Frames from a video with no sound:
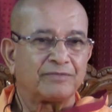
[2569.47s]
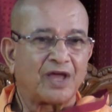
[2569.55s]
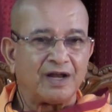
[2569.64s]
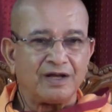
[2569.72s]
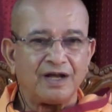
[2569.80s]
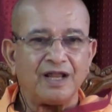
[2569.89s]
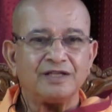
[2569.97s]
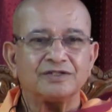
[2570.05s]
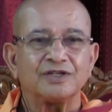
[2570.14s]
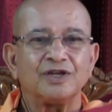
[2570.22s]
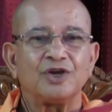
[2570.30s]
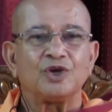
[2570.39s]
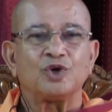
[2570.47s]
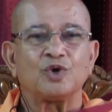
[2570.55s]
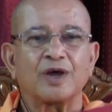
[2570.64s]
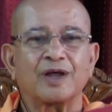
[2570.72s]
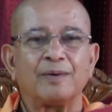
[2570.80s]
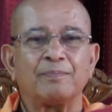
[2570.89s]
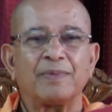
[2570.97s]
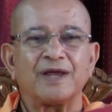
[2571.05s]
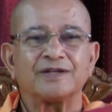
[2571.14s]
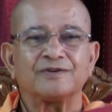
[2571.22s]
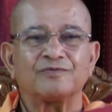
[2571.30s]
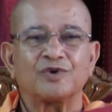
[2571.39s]
Unless you have
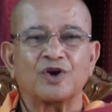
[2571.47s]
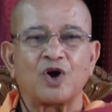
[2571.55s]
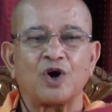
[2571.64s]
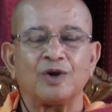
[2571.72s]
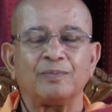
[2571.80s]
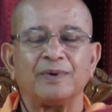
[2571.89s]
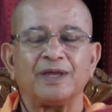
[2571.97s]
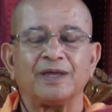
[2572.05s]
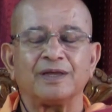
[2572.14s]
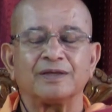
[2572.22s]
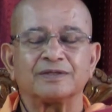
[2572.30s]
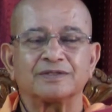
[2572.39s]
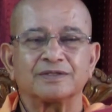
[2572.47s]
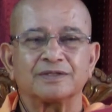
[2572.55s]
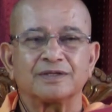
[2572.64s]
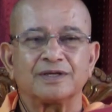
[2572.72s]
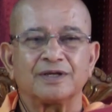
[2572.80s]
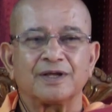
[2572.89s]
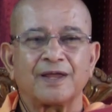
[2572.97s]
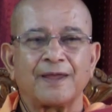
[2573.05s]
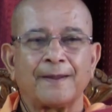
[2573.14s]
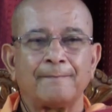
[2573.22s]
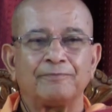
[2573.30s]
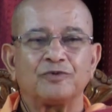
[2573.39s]
compassion for all beings,
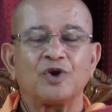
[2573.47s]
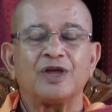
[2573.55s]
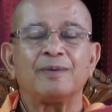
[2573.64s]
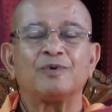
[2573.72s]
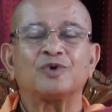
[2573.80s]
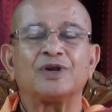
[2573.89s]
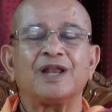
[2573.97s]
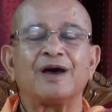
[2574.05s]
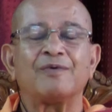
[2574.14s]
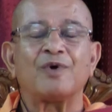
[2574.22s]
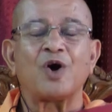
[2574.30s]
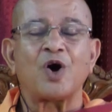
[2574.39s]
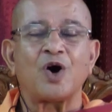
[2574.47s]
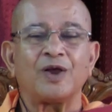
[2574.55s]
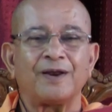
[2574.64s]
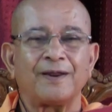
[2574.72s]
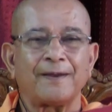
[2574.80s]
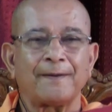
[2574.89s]
you are able to love all.